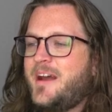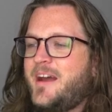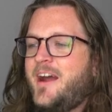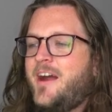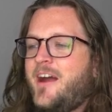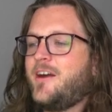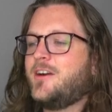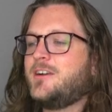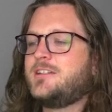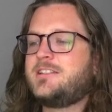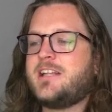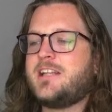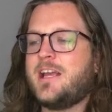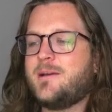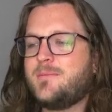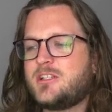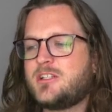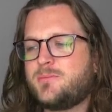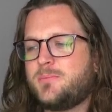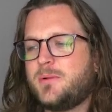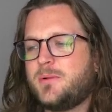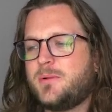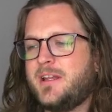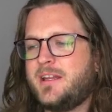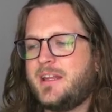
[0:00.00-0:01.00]
Her damage
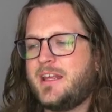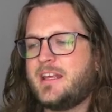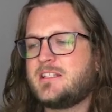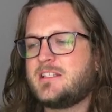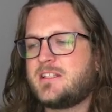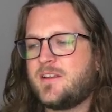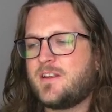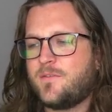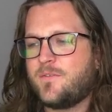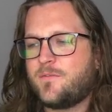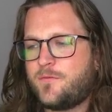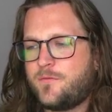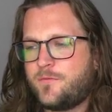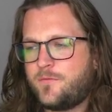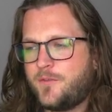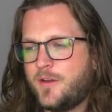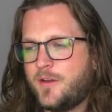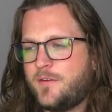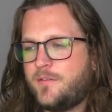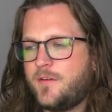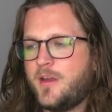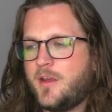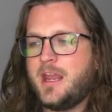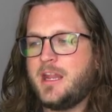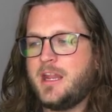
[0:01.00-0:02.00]
split is
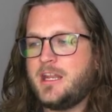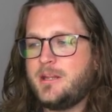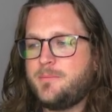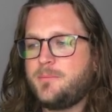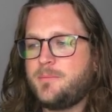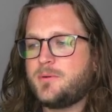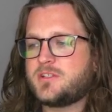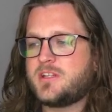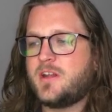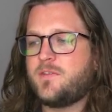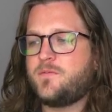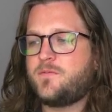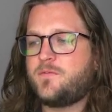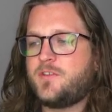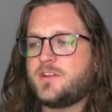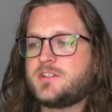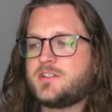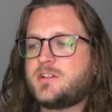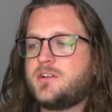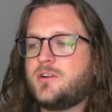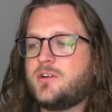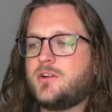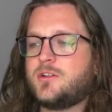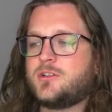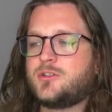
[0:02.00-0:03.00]
80%
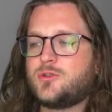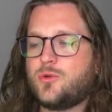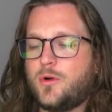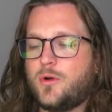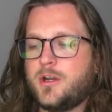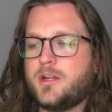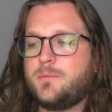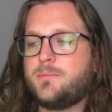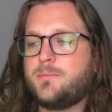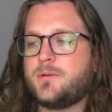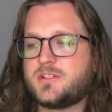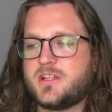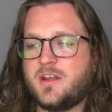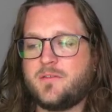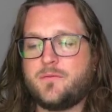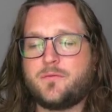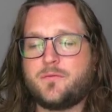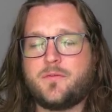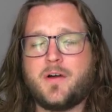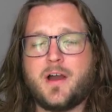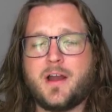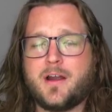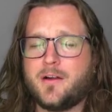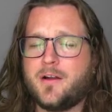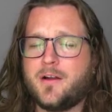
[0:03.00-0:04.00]
physical, 20%
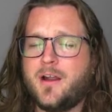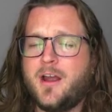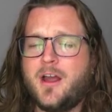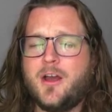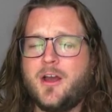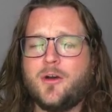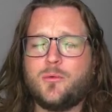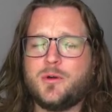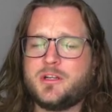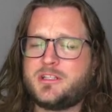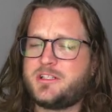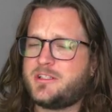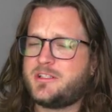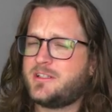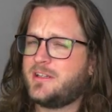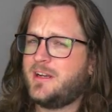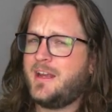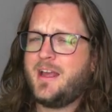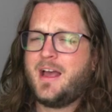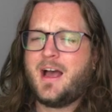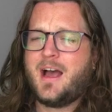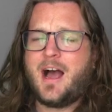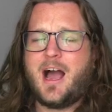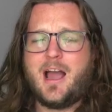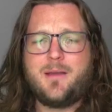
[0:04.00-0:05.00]
fire, which,
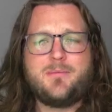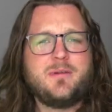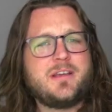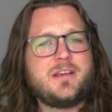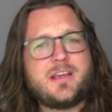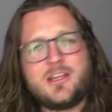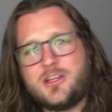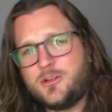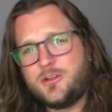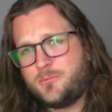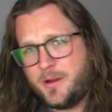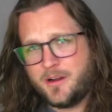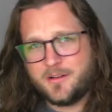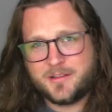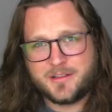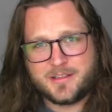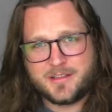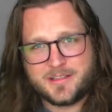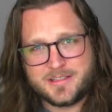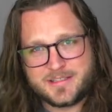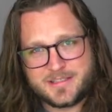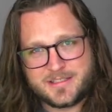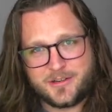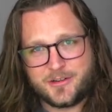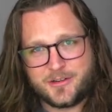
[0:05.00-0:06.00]
I mean, can you barely
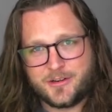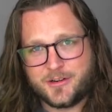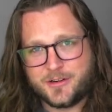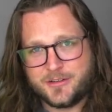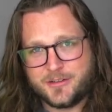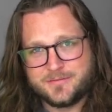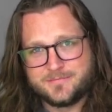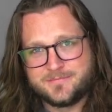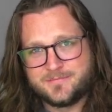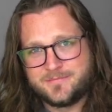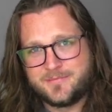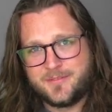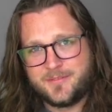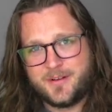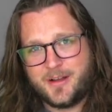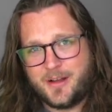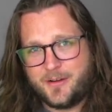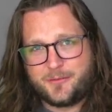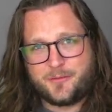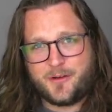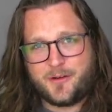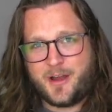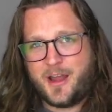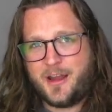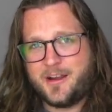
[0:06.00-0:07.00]
consider her a
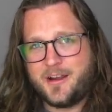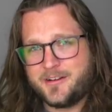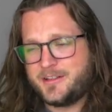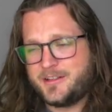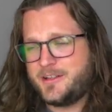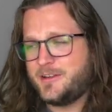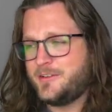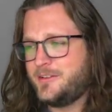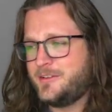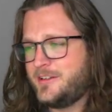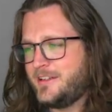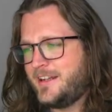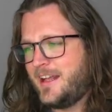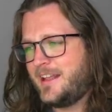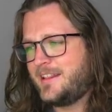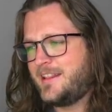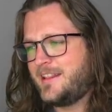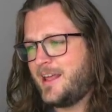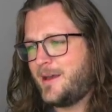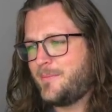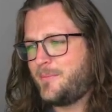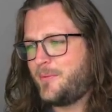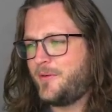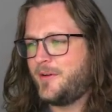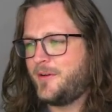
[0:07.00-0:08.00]
fire unit at
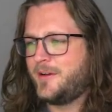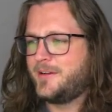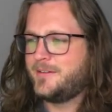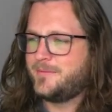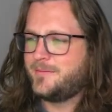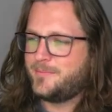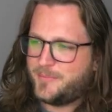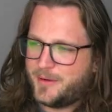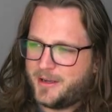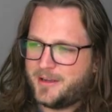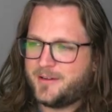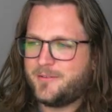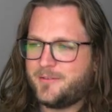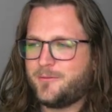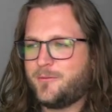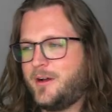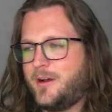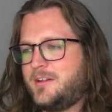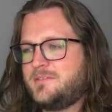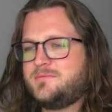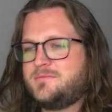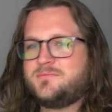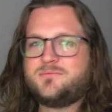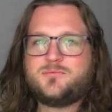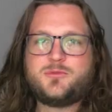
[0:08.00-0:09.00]
that point? But,
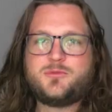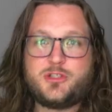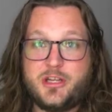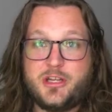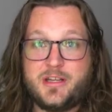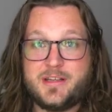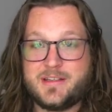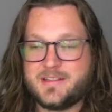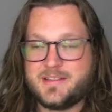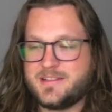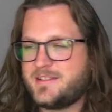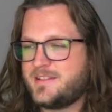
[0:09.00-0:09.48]
well, she is,